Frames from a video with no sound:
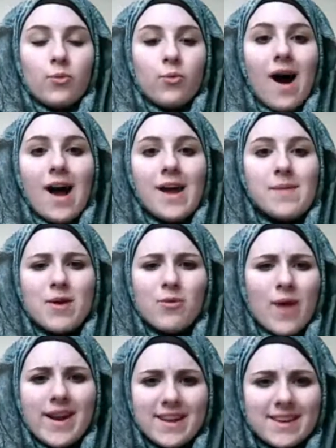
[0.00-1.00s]
why am I
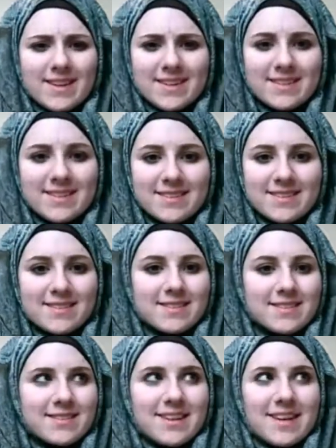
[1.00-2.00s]
waiting?
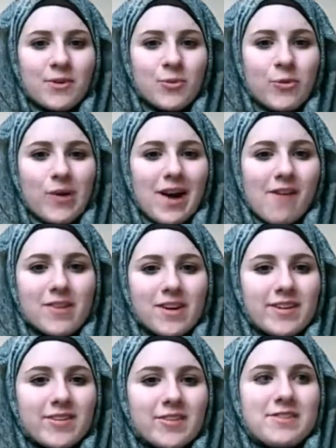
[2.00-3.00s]
Like, why haven't
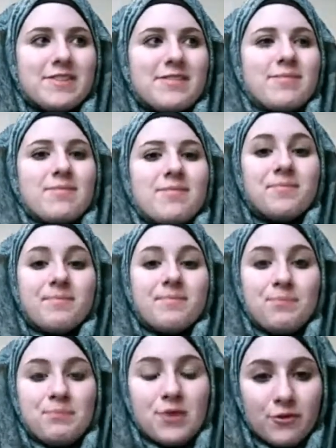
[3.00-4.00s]
I just
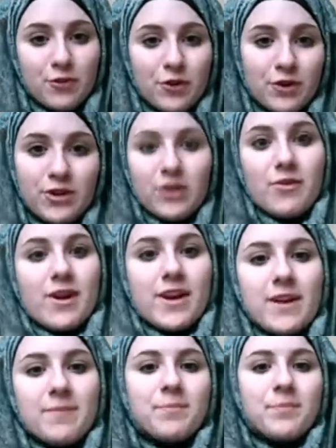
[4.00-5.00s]
confirmed it
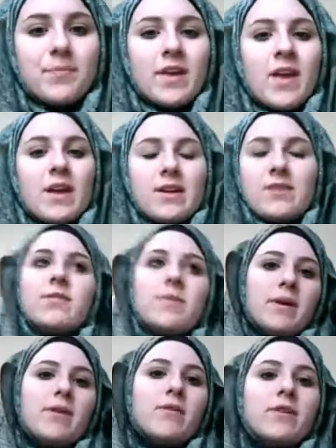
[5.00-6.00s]
already? And
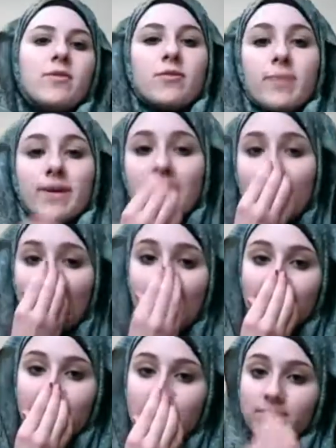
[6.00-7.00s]
the big reason was my
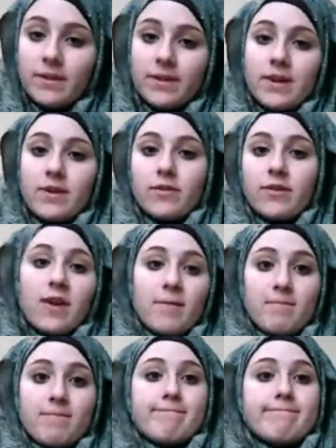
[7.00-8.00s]
dad. But then I was
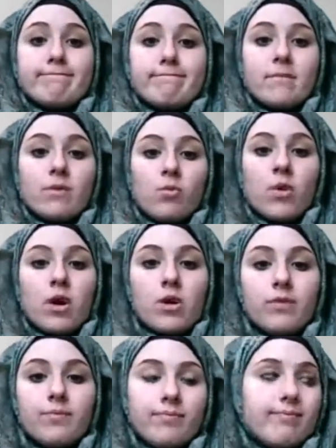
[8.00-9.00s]
like,
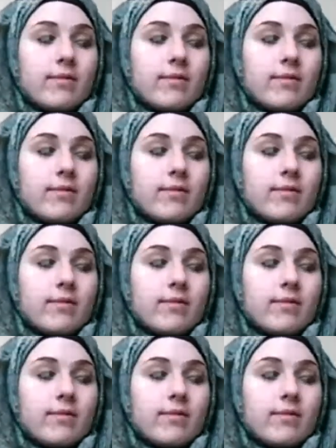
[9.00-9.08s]
well,